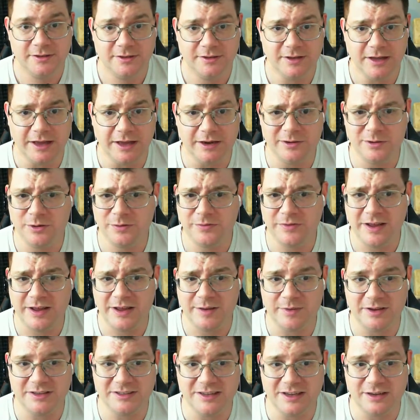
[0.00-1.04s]
I don't know if I have
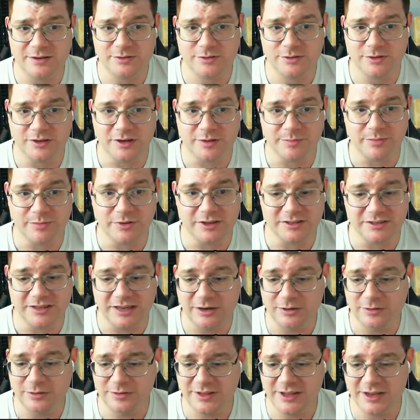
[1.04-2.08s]
my sound turned up on this. I
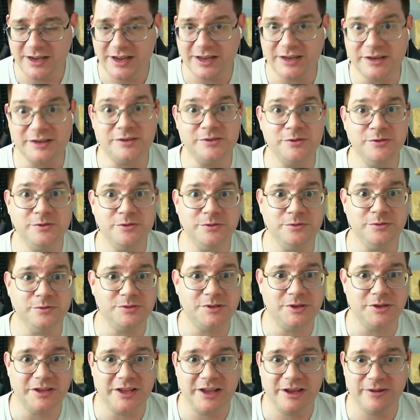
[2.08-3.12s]
don't think I do, so
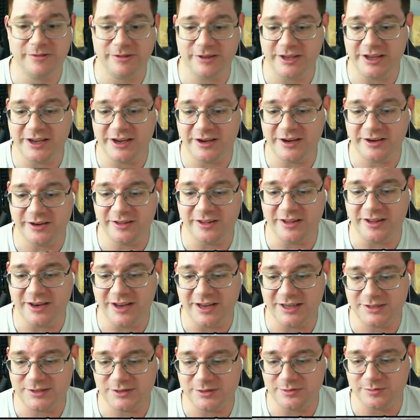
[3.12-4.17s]
you can't really hear the
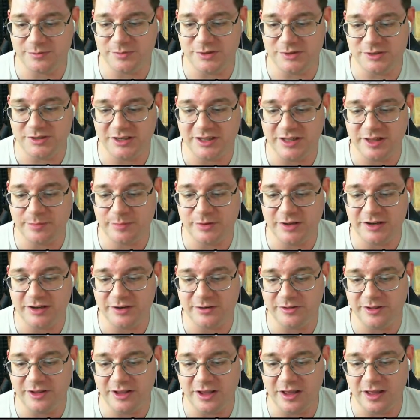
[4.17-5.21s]
nice little music they play
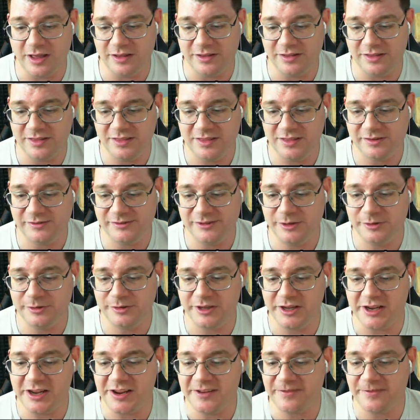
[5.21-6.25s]
during the during
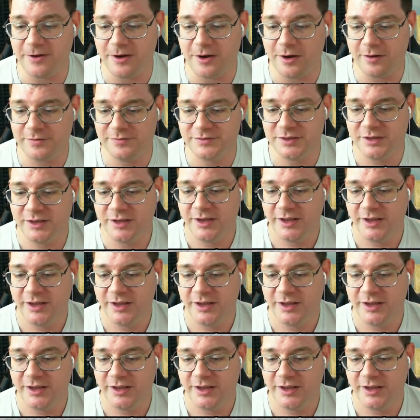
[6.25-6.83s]
the evolves.